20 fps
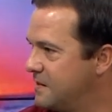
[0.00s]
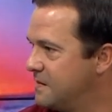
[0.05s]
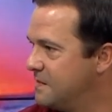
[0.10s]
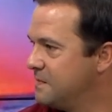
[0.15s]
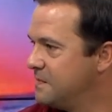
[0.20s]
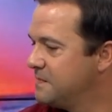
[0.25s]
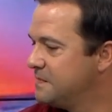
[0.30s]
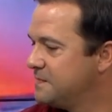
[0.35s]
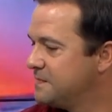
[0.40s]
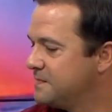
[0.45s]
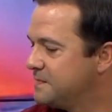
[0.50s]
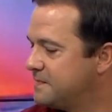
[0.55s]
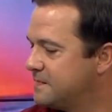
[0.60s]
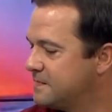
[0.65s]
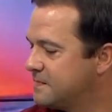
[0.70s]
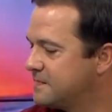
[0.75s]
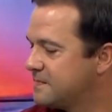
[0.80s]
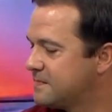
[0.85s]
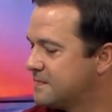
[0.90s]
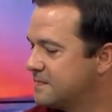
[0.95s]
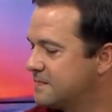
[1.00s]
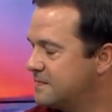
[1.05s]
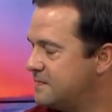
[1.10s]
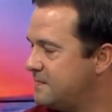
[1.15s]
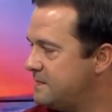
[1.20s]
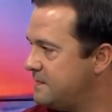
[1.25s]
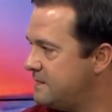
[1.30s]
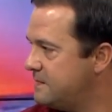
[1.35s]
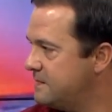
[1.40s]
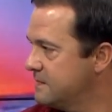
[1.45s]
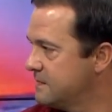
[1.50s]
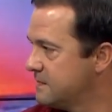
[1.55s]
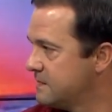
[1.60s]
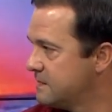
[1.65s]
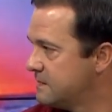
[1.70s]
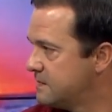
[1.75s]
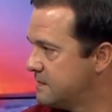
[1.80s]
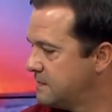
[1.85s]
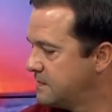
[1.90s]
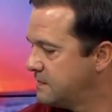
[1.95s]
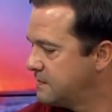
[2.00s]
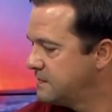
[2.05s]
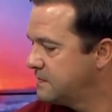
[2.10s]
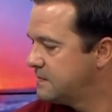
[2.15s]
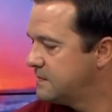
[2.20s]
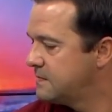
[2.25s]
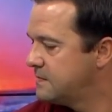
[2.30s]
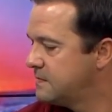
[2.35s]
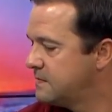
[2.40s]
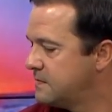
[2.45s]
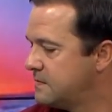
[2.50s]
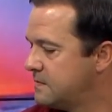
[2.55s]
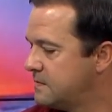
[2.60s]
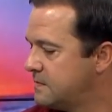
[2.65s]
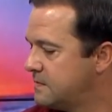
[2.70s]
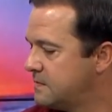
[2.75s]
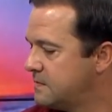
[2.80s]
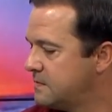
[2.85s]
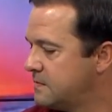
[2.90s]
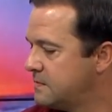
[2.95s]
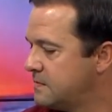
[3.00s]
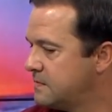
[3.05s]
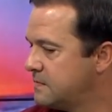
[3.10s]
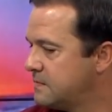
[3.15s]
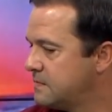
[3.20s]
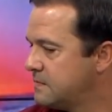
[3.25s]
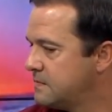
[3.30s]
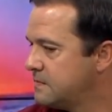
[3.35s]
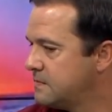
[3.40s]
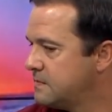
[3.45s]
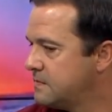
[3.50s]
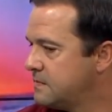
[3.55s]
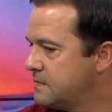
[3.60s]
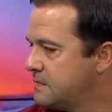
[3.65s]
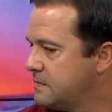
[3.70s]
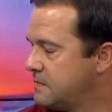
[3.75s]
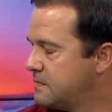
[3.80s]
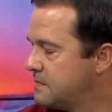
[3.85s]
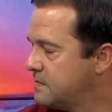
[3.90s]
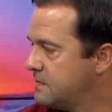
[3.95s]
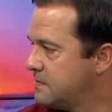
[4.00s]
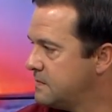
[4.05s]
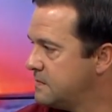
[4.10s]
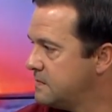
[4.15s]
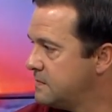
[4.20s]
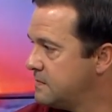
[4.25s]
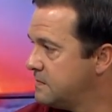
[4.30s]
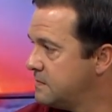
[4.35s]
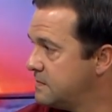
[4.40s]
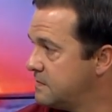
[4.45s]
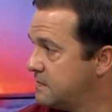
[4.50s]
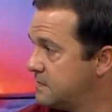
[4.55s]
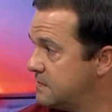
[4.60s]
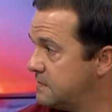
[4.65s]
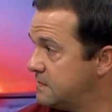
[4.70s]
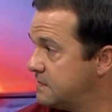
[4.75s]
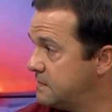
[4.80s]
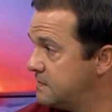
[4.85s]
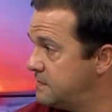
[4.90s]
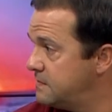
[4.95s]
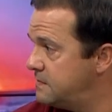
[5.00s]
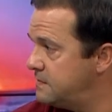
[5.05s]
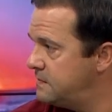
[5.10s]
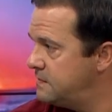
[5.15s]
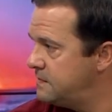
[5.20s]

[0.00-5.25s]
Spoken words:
[no speech]